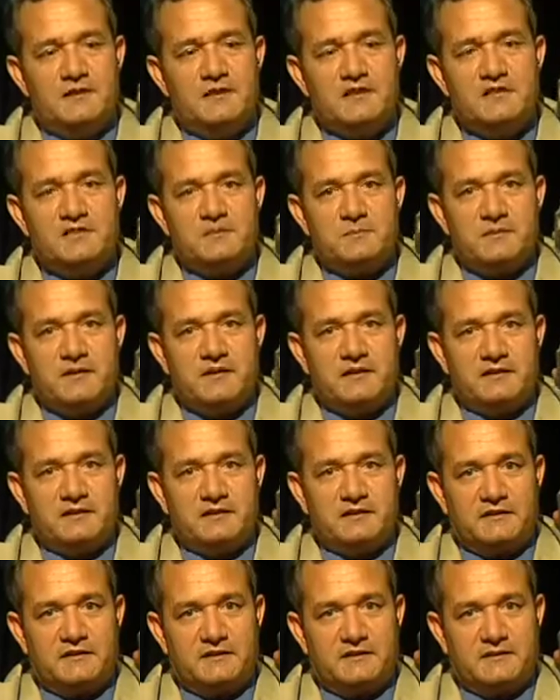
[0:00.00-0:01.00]
It's black
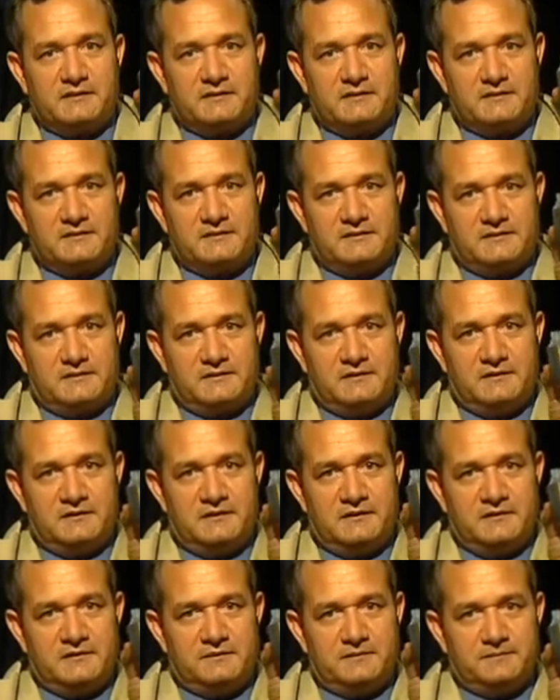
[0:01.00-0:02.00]

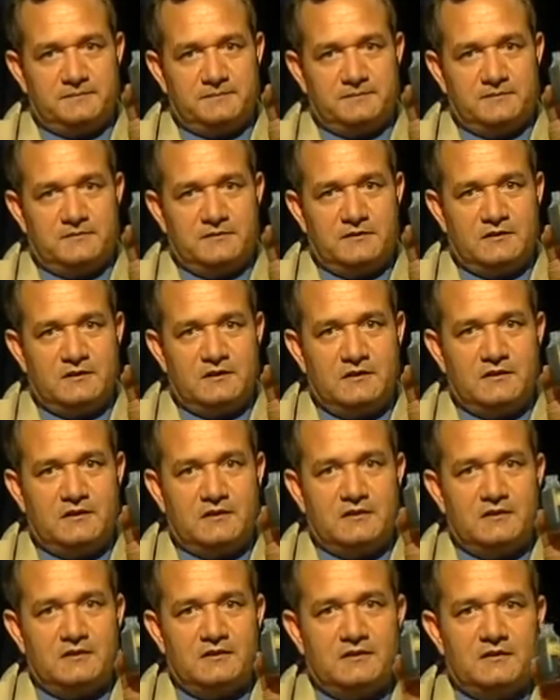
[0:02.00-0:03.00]
ink.
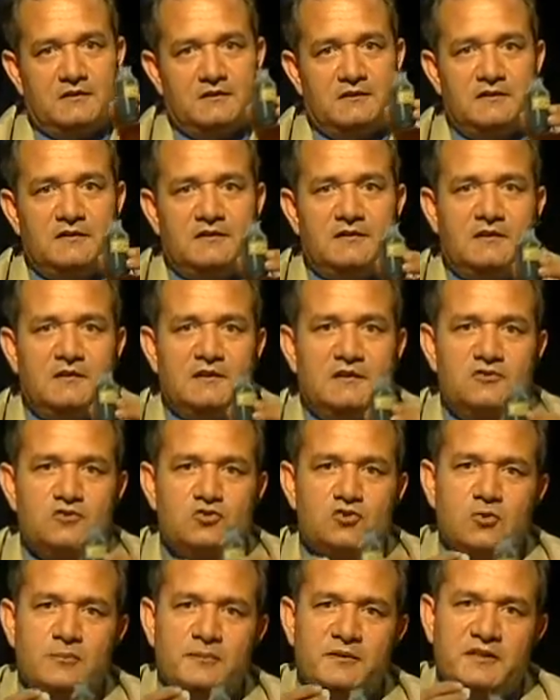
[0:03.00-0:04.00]
There are
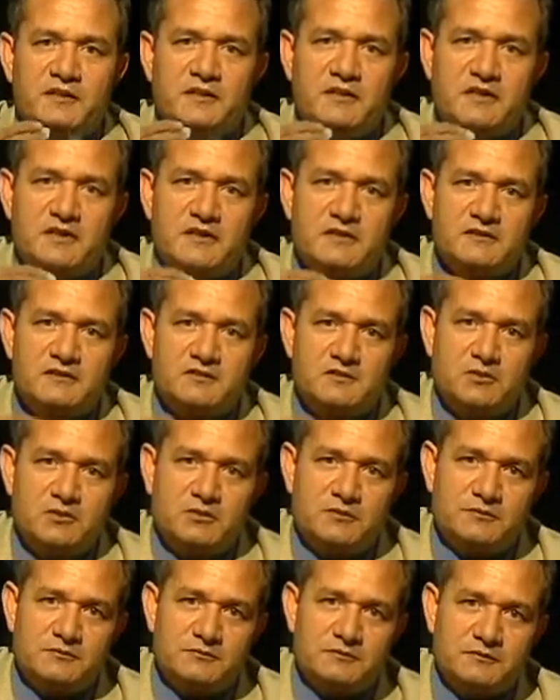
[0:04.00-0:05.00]
so many colors
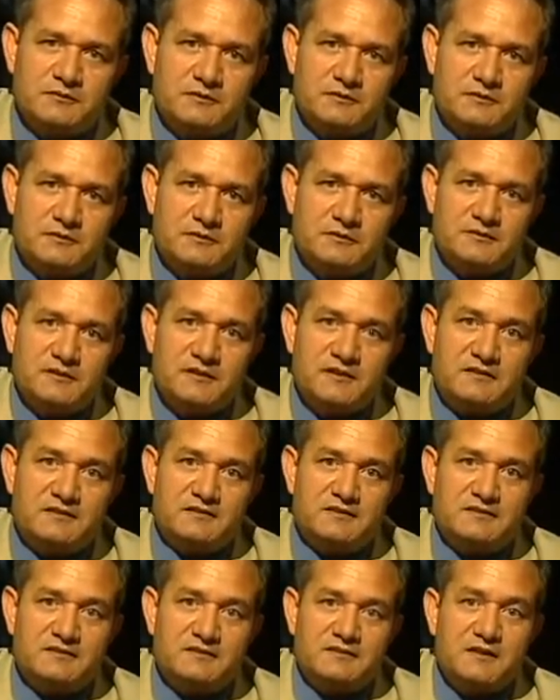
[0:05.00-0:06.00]
of
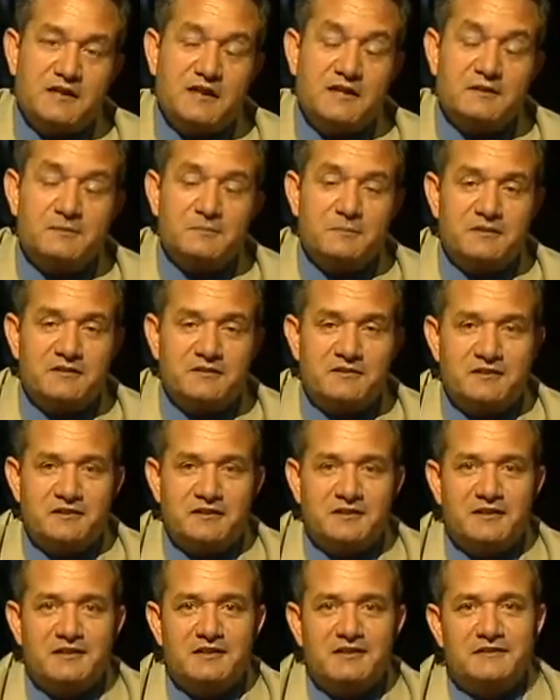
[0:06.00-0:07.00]
that handmade
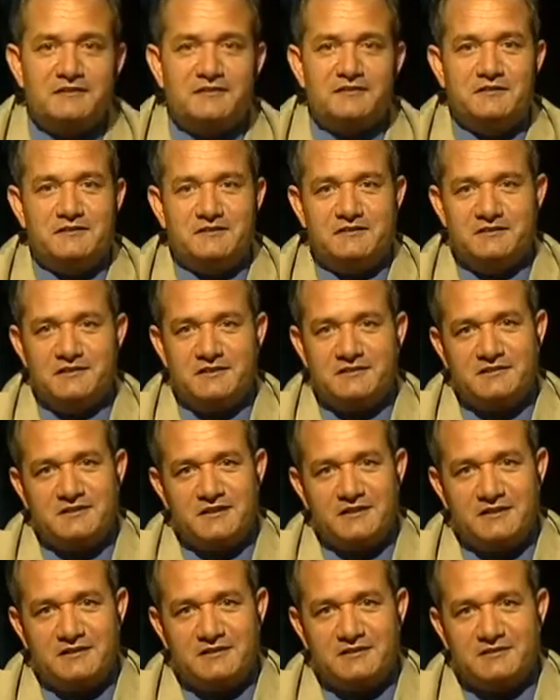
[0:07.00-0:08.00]
ink. There are red
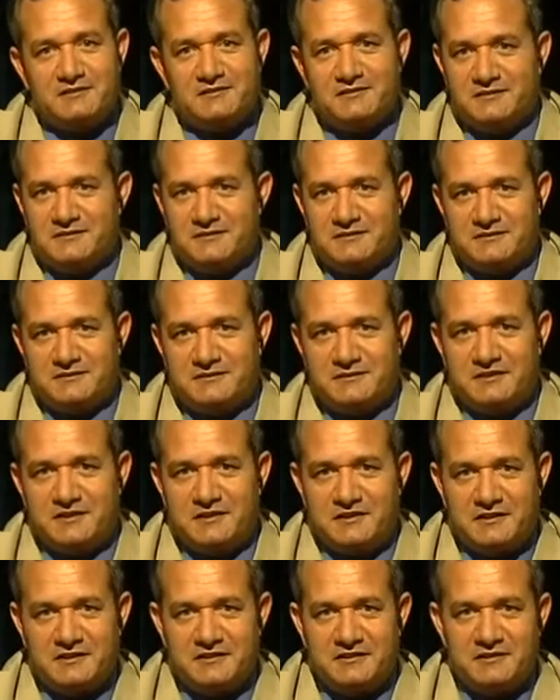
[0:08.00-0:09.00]
color, there are
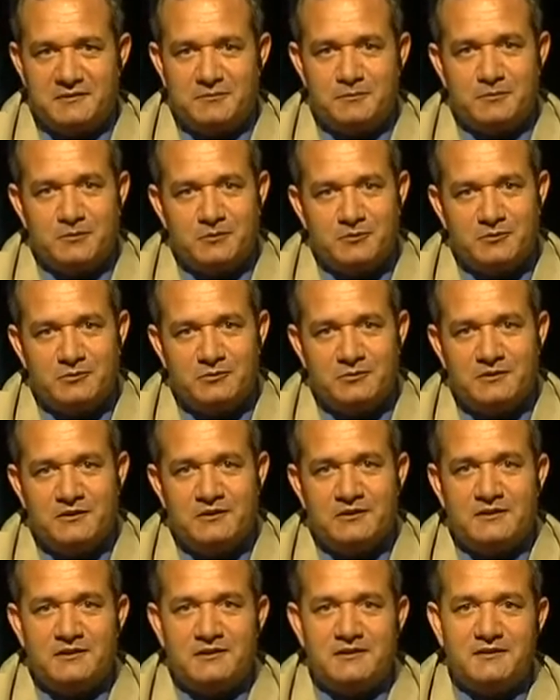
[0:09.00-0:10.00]
green, blue,
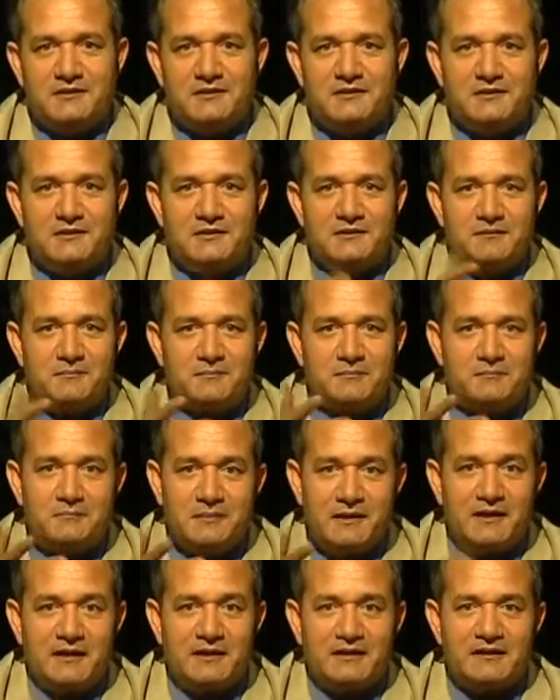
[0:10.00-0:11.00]

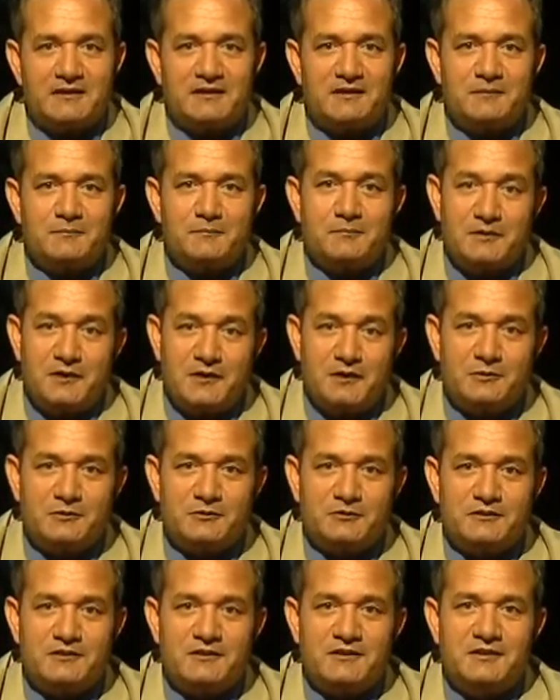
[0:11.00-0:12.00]
black,
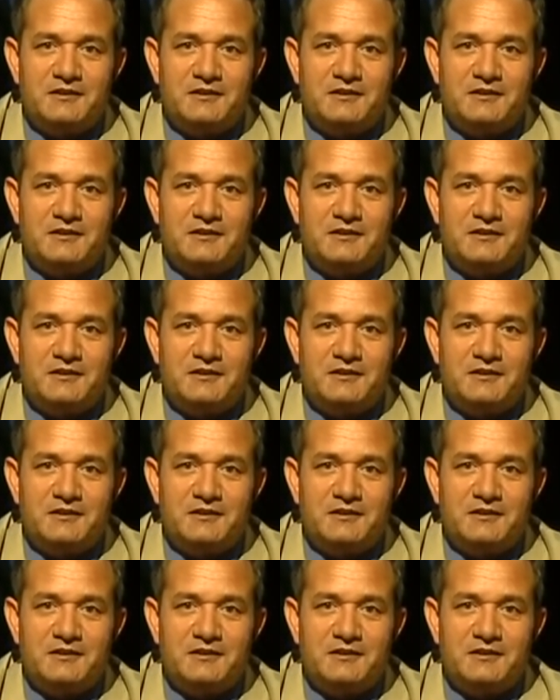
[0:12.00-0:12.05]
brown.